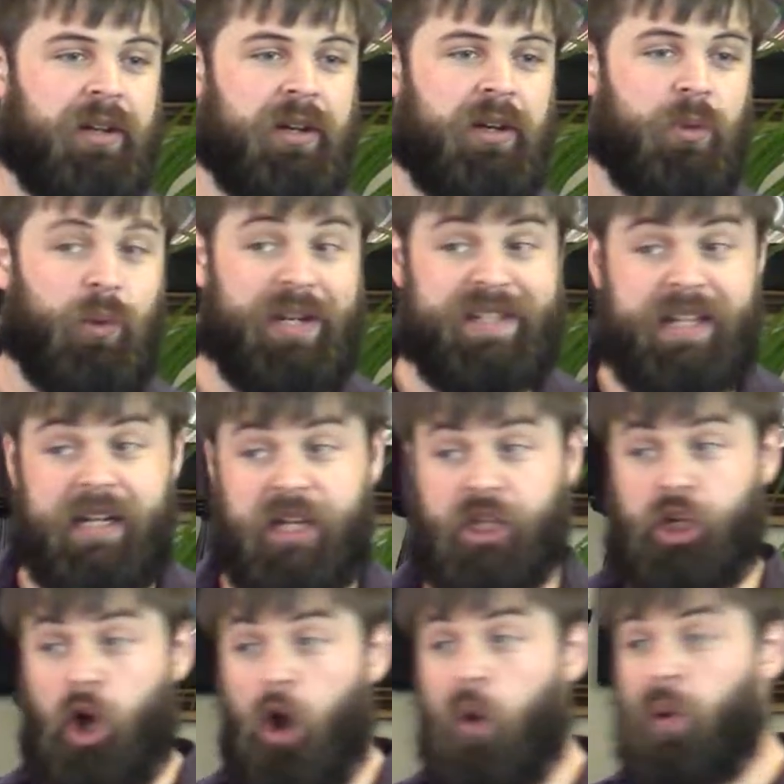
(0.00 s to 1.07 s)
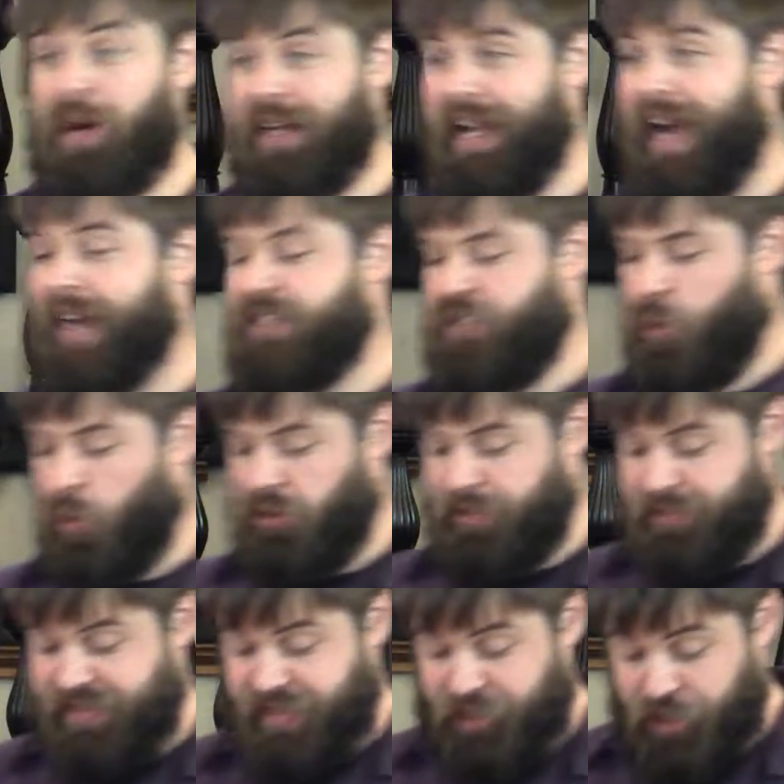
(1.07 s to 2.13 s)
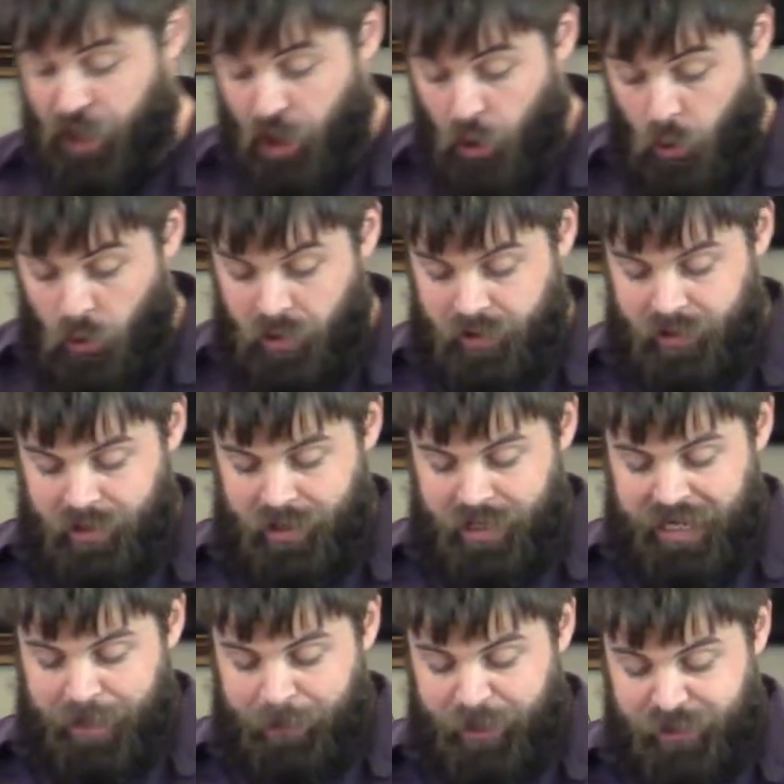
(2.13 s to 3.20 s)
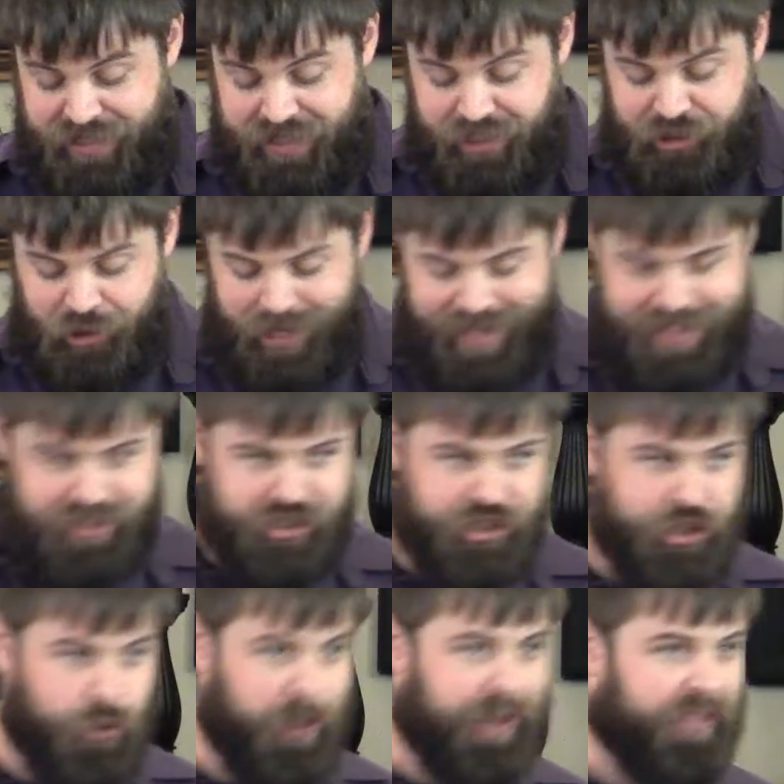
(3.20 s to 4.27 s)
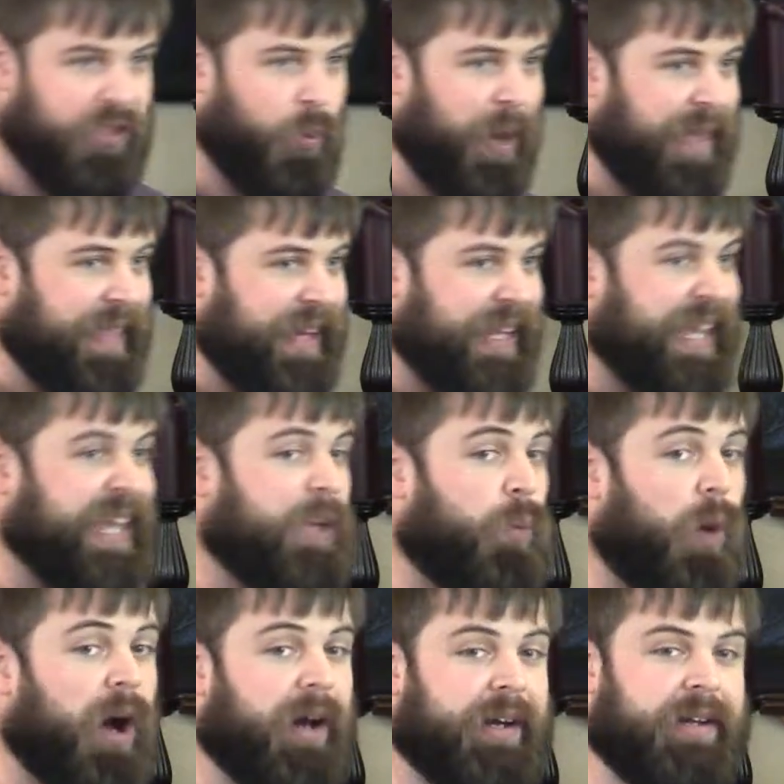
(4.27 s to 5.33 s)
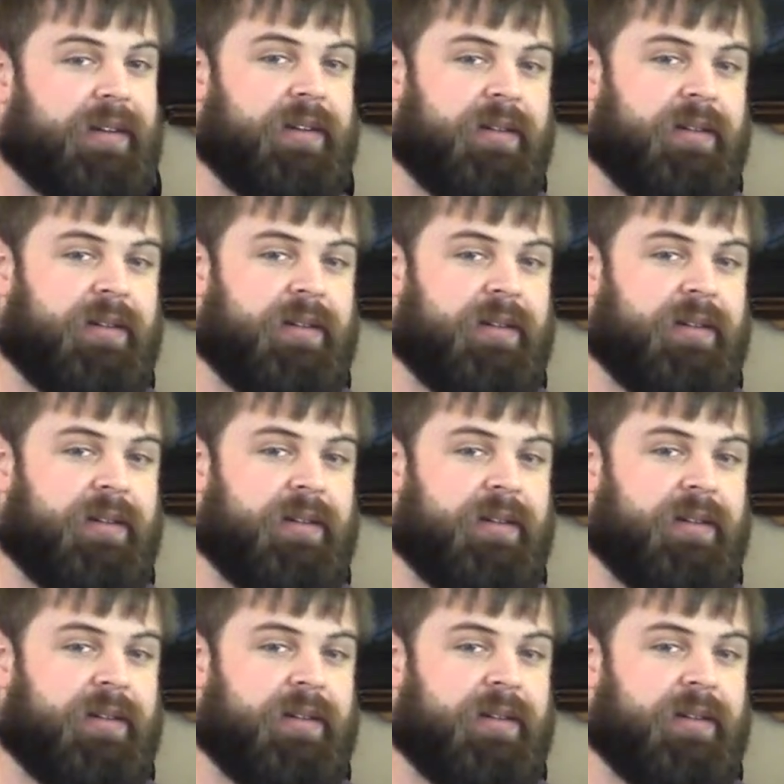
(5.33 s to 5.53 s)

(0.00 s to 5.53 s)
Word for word: where he's going to go where God told him to go, but he was going to try and do it the way that he wanted.